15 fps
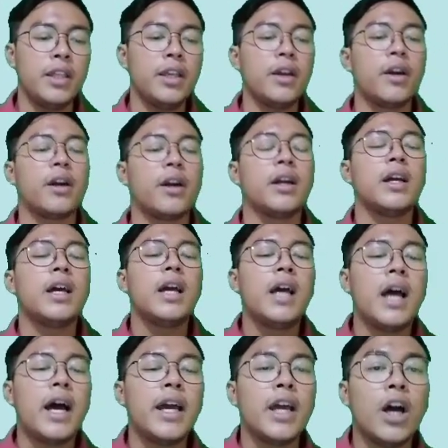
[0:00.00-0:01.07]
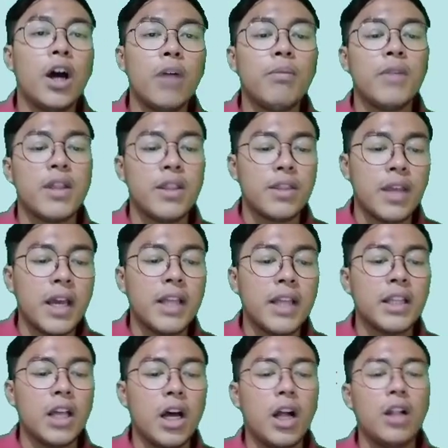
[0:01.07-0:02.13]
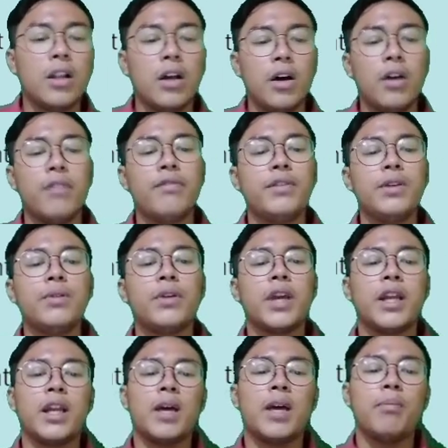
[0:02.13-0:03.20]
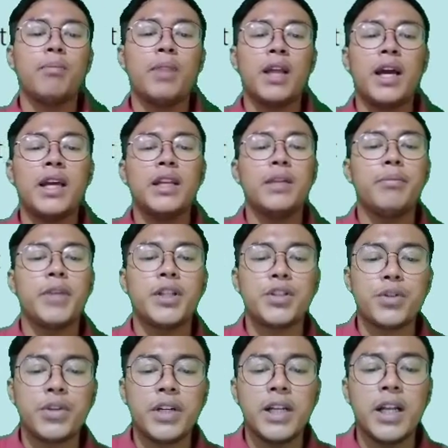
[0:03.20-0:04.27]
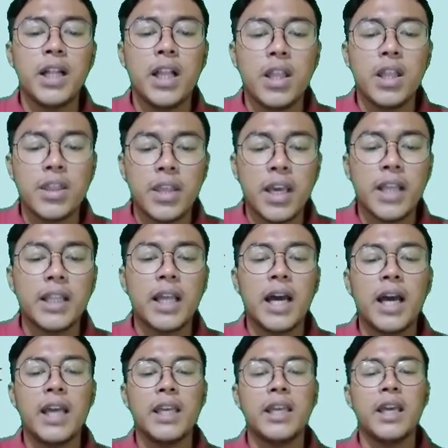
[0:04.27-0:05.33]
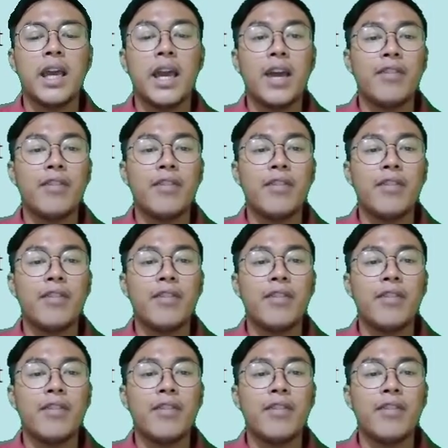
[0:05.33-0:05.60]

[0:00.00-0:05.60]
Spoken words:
here. I hope that all of you can apply the material that I